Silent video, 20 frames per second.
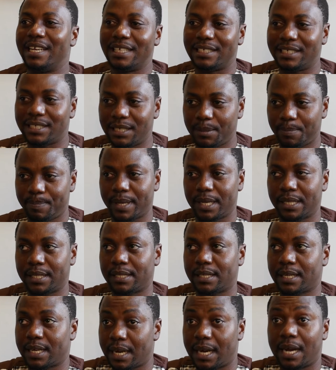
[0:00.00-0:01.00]

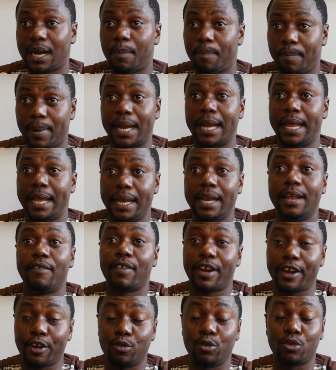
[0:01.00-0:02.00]
but in a
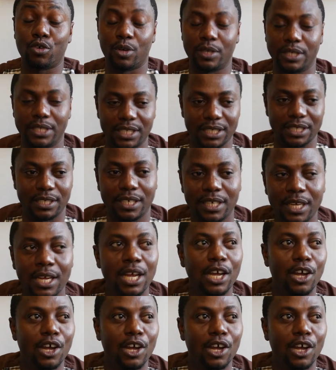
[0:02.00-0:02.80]
very good condition.